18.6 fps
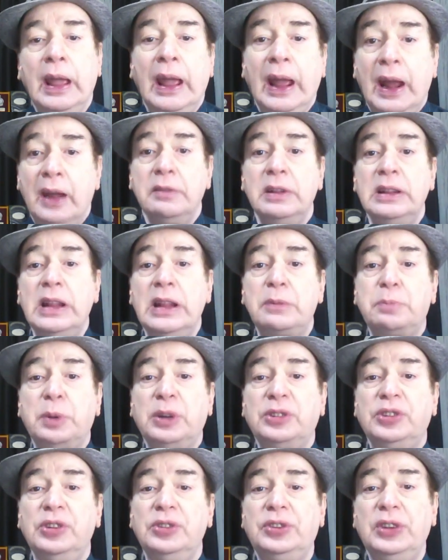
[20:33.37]
And when that
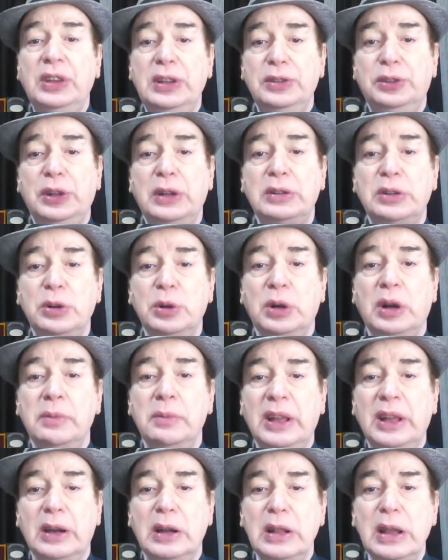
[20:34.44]
person sees that you are
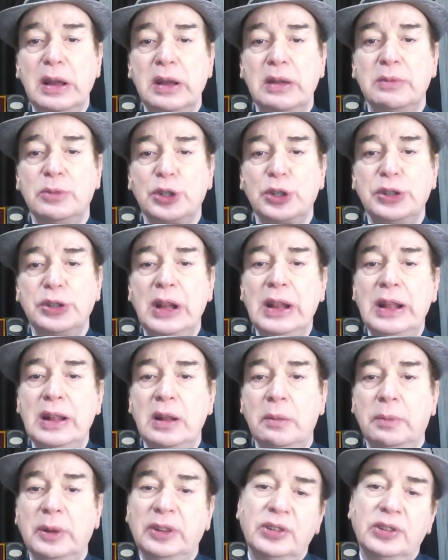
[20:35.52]
coming running emotionally, the
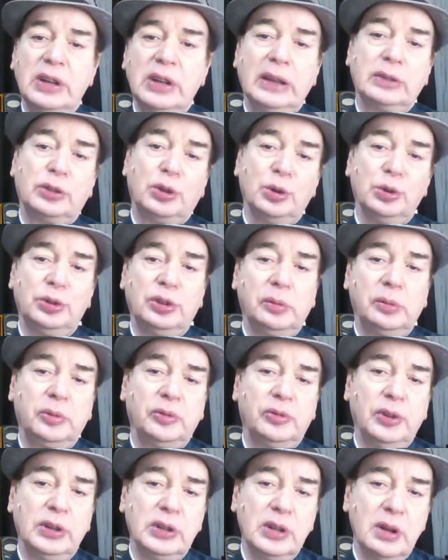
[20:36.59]
person takes two steps
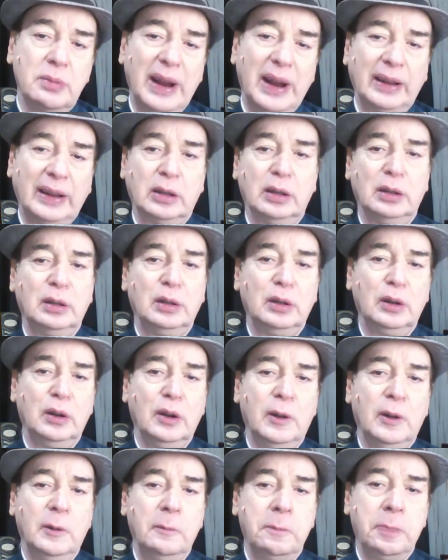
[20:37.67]
further back.
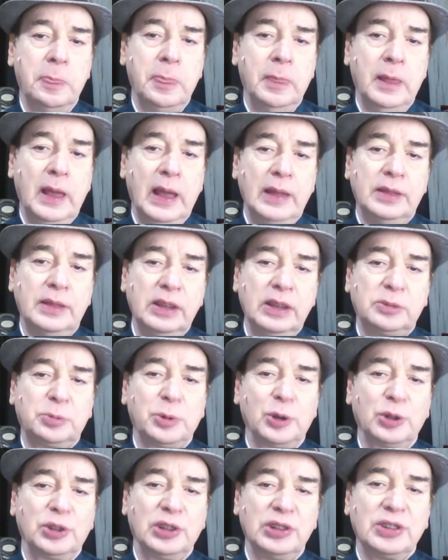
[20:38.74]
And this
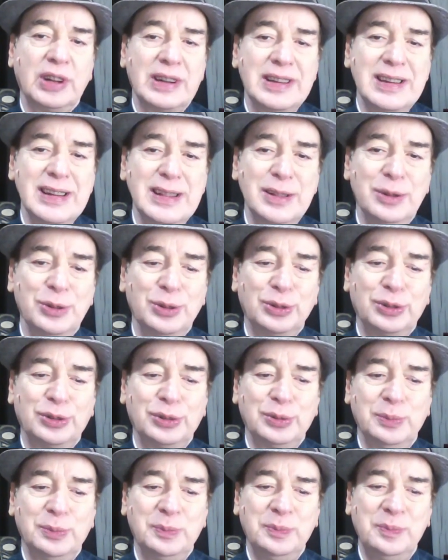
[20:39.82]
process
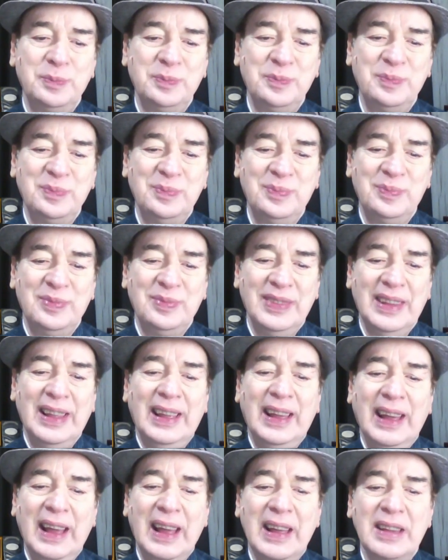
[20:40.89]
continues.
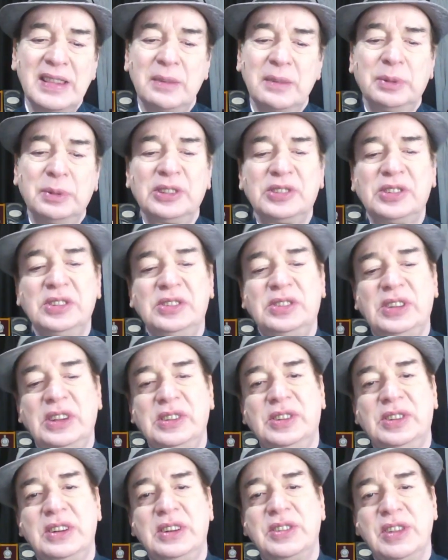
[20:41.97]
And the person
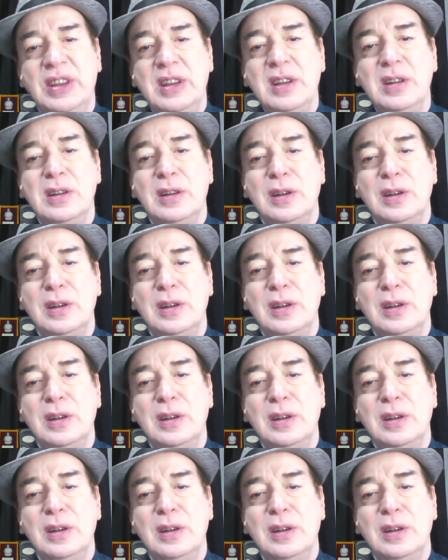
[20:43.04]
says that, see,